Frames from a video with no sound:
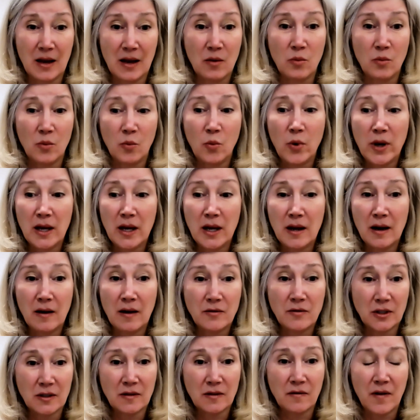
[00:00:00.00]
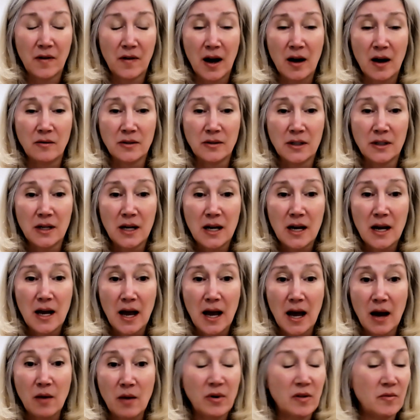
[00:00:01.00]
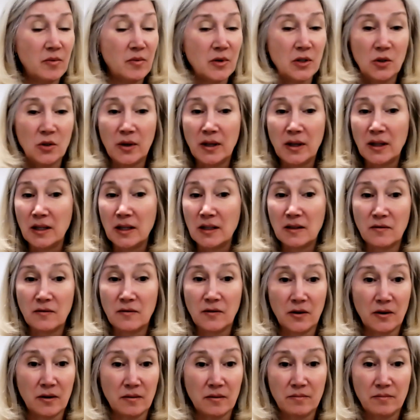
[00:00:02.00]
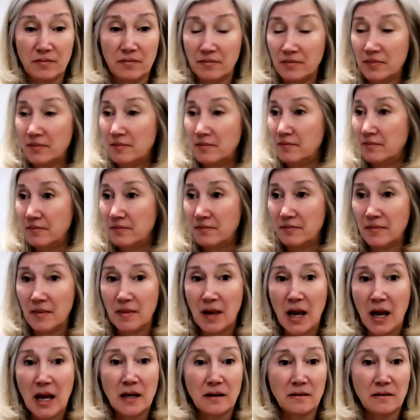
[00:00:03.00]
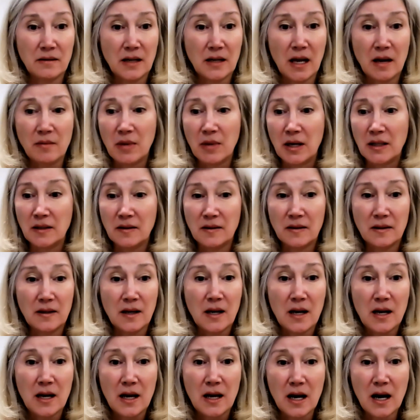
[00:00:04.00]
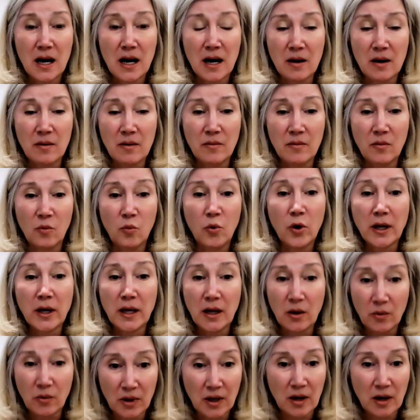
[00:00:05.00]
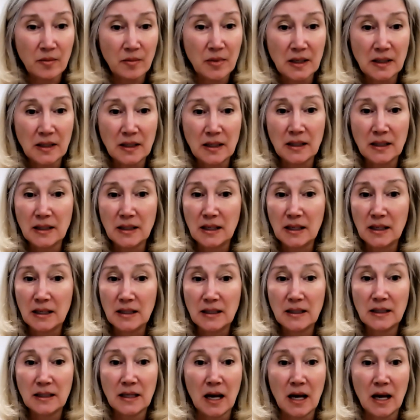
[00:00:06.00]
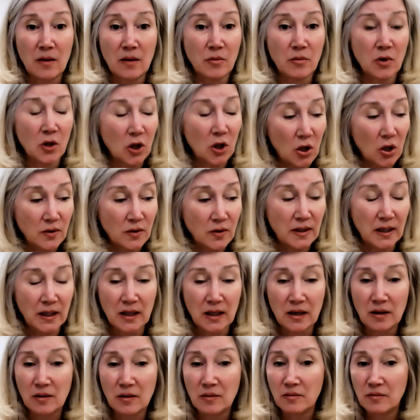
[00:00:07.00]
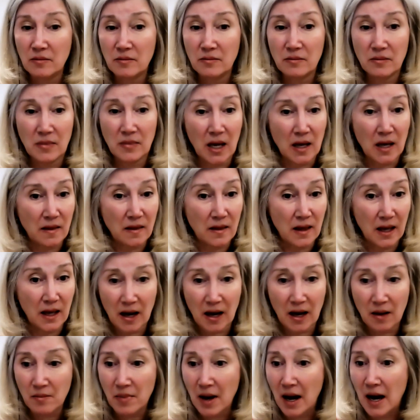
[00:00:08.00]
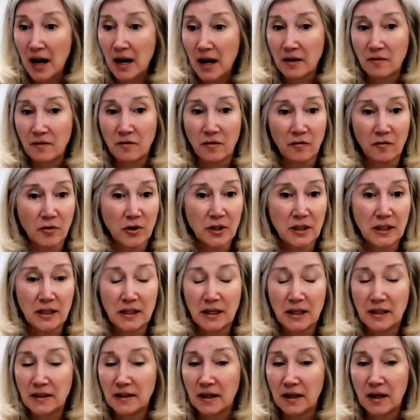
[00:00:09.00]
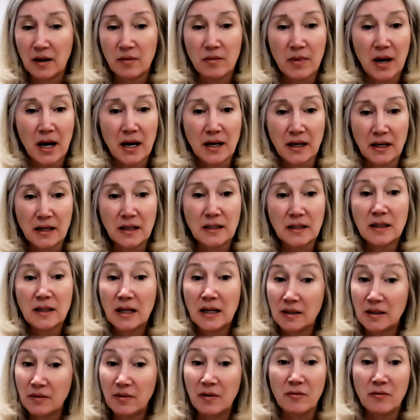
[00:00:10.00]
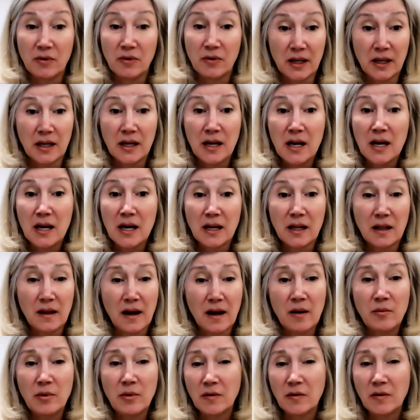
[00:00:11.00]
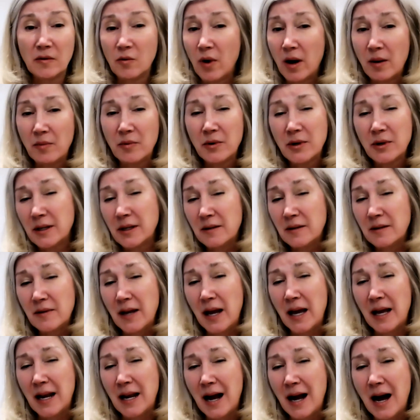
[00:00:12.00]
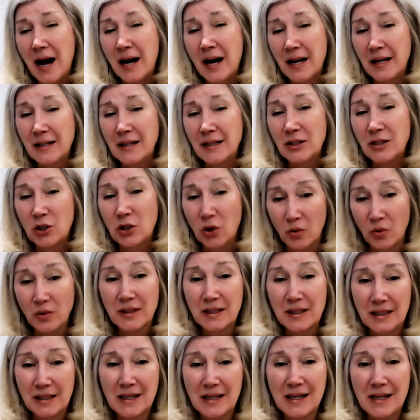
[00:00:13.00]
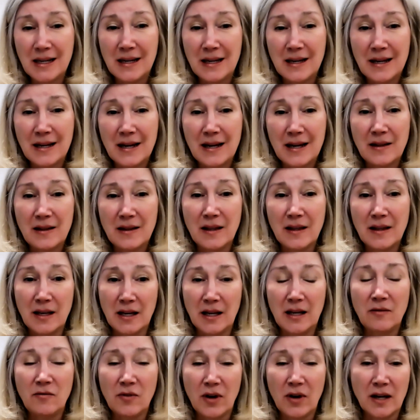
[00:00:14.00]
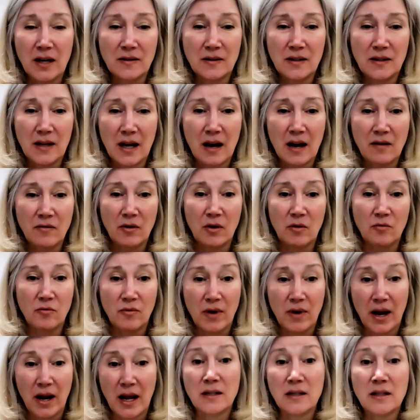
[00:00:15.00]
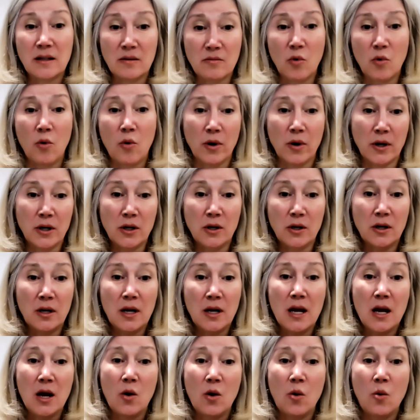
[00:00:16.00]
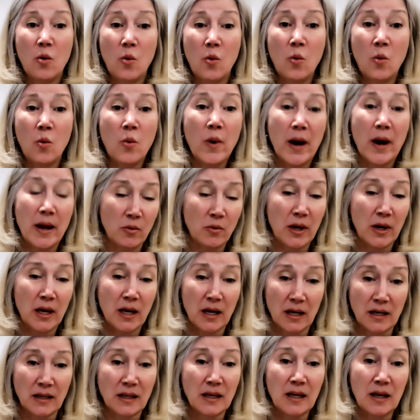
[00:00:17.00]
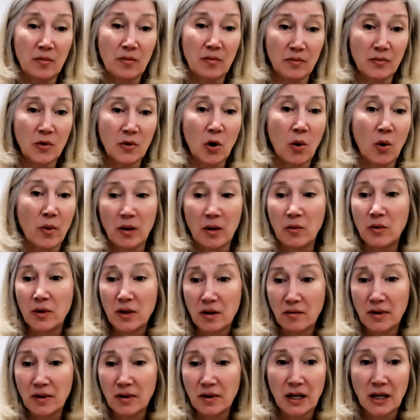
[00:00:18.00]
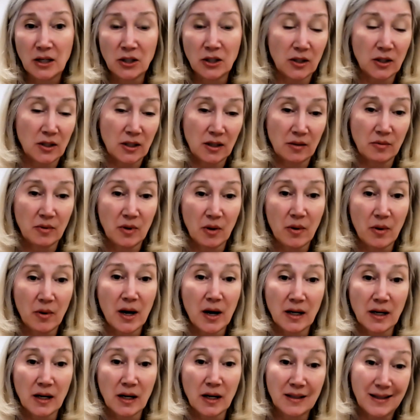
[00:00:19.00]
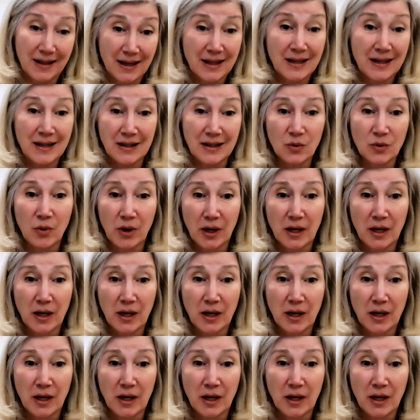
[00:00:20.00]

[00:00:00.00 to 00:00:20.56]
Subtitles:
And we have just found, and we've been doing this for 8-10 months, working with our businesses, closing them, and they come back for 14 days, they come back, and it's been really collaborative, cooperative, and I don't see the need for us to have a random order when we can keep going with the relationship through our, because it is